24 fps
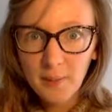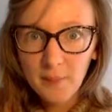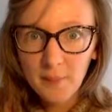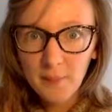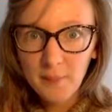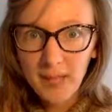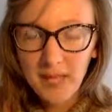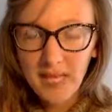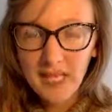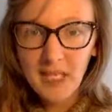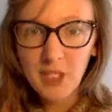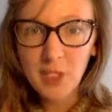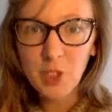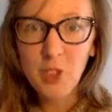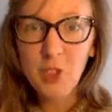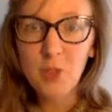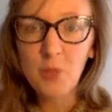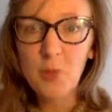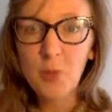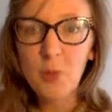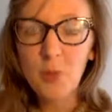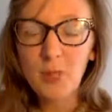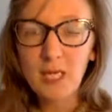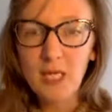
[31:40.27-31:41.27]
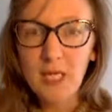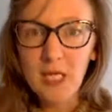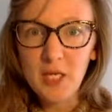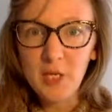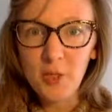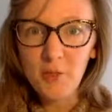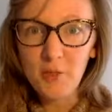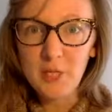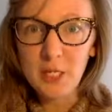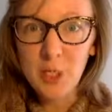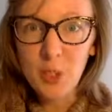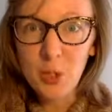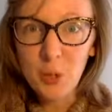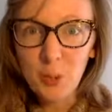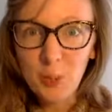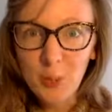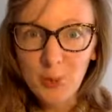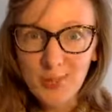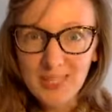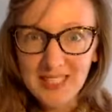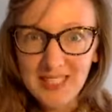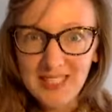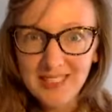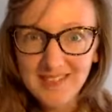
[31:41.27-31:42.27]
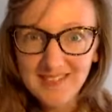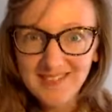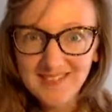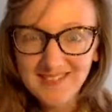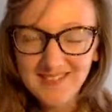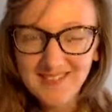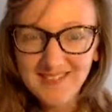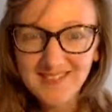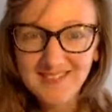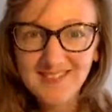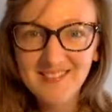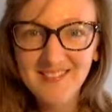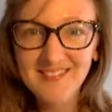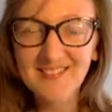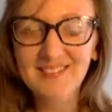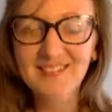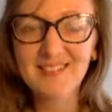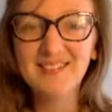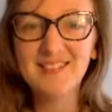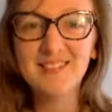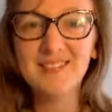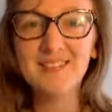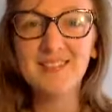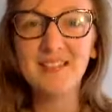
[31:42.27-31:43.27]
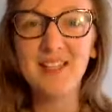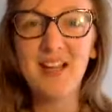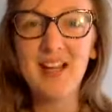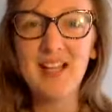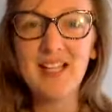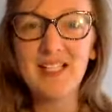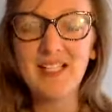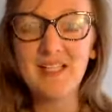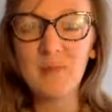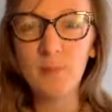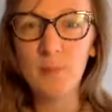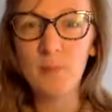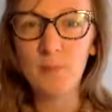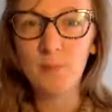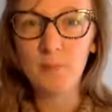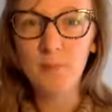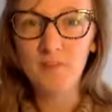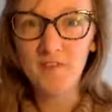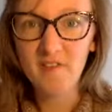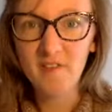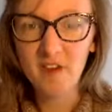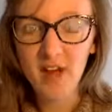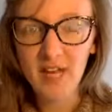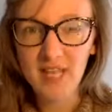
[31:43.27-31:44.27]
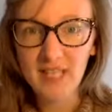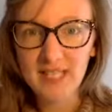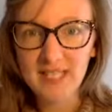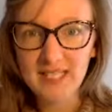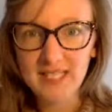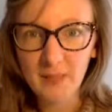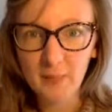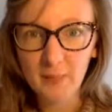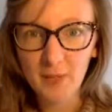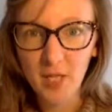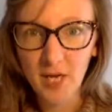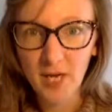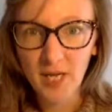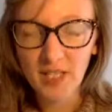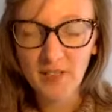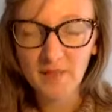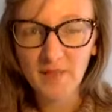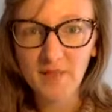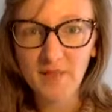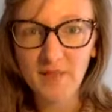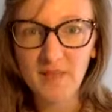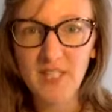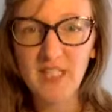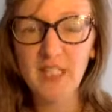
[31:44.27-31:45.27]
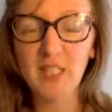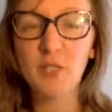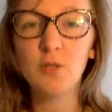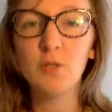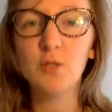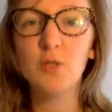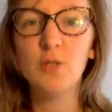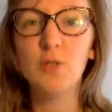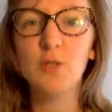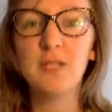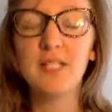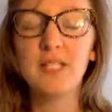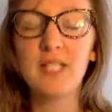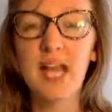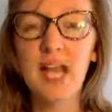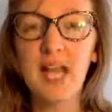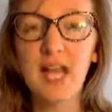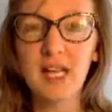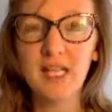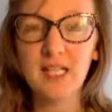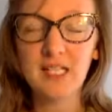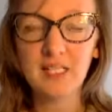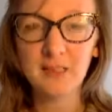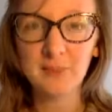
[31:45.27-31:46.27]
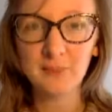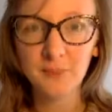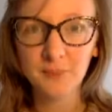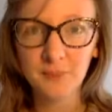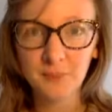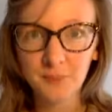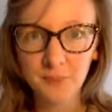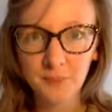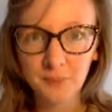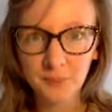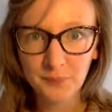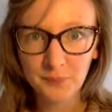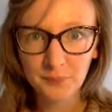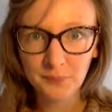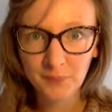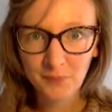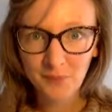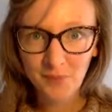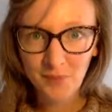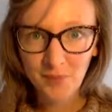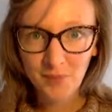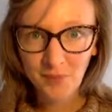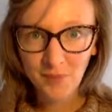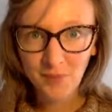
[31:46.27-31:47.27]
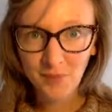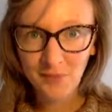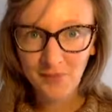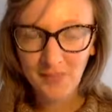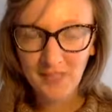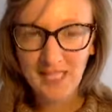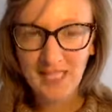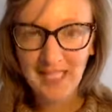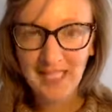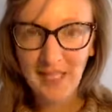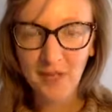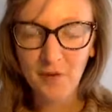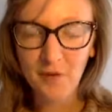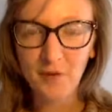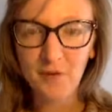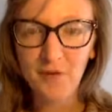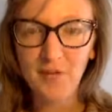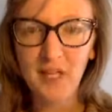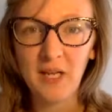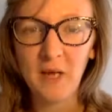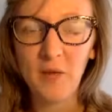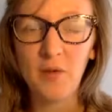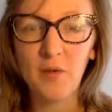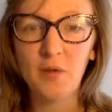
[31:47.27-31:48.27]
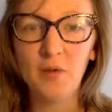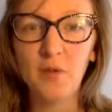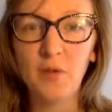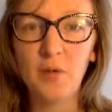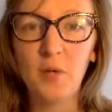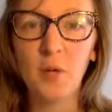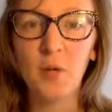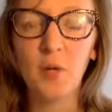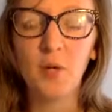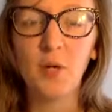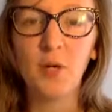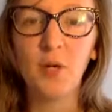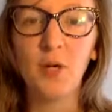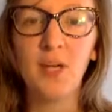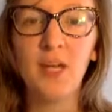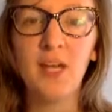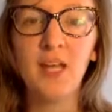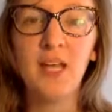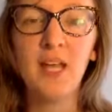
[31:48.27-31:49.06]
making sure you're in your body, right? So via some kind of physical contact, feeling your feet on the floor,